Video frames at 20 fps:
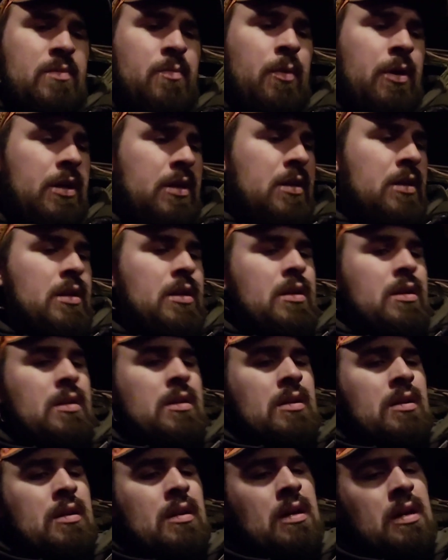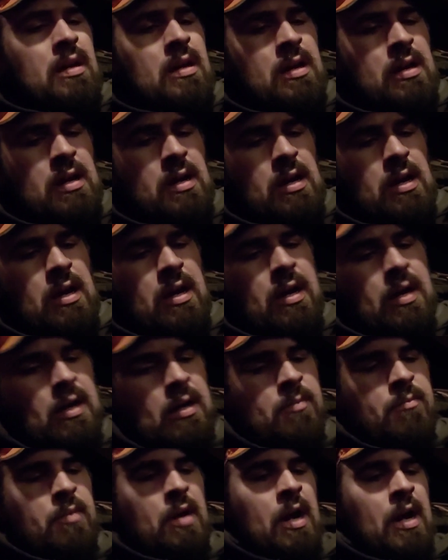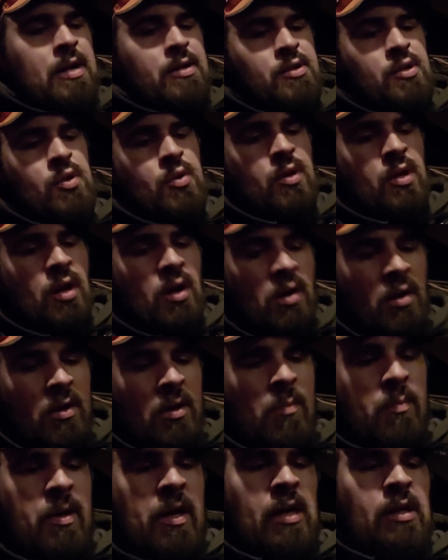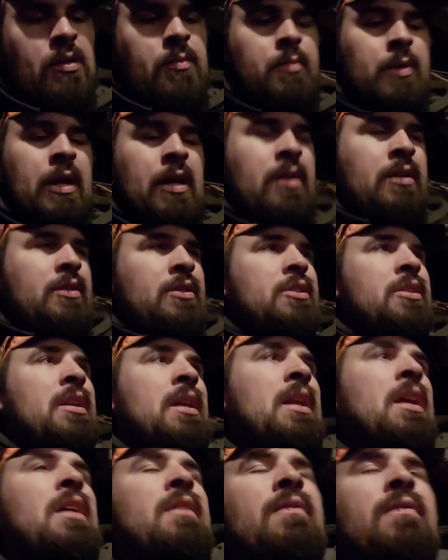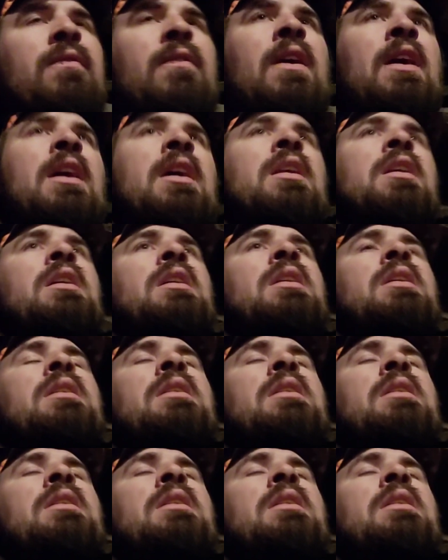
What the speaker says: But I do know the baleage that I fed